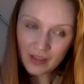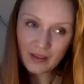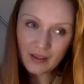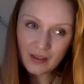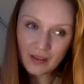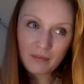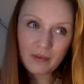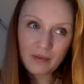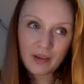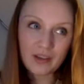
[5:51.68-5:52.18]

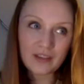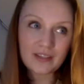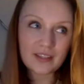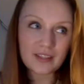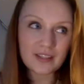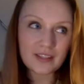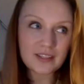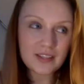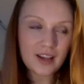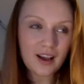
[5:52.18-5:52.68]
because at
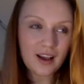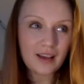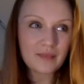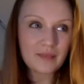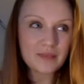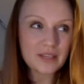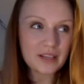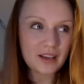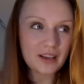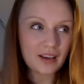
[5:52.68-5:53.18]
the times
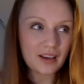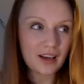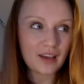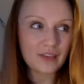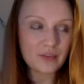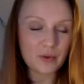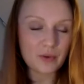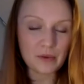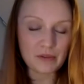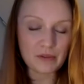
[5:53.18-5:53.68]
in our lives
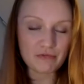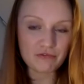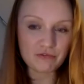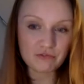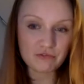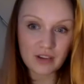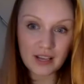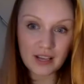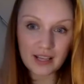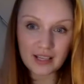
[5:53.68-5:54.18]
where we've
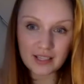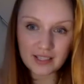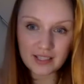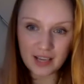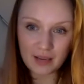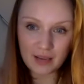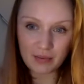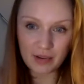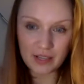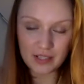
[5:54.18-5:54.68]
really
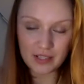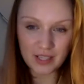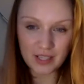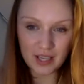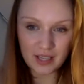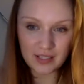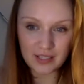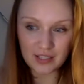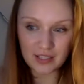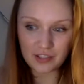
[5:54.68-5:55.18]
celebrated
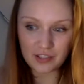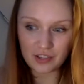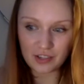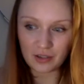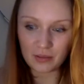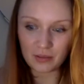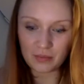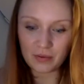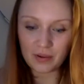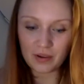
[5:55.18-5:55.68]
getting a
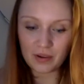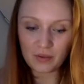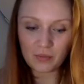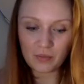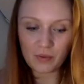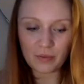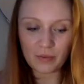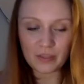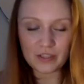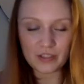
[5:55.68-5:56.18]
job,
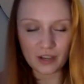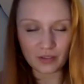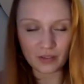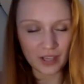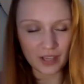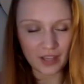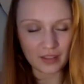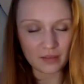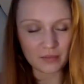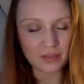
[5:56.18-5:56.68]
when we don't
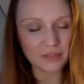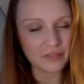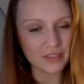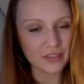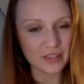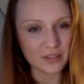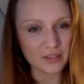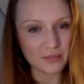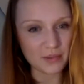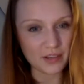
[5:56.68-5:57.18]
get them, it
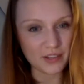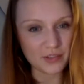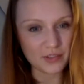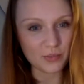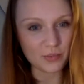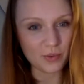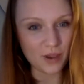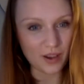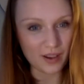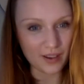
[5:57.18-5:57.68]
feels much
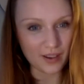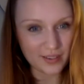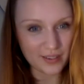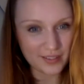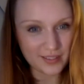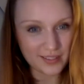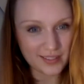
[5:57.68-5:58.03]
worse.